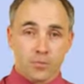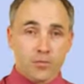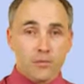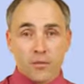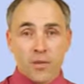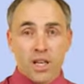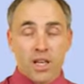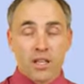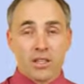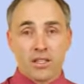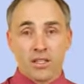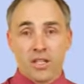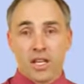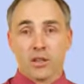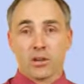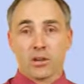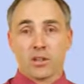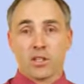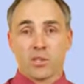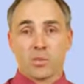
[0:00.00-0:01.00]
And then
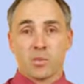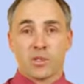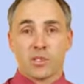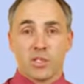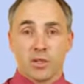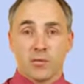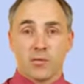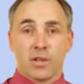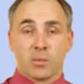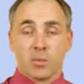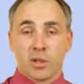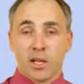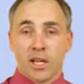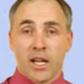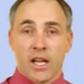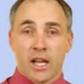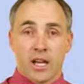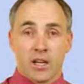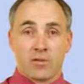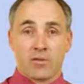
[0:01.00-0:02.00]
tailoring a specific
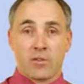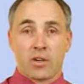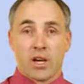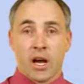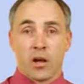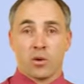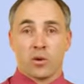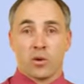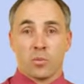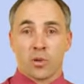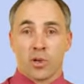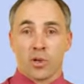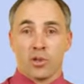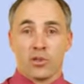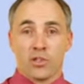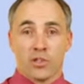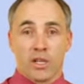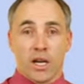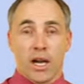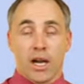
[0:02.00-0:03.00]
plan for how to
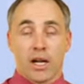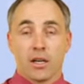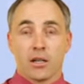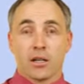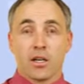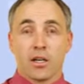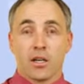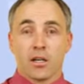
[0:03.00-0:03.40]
approach that.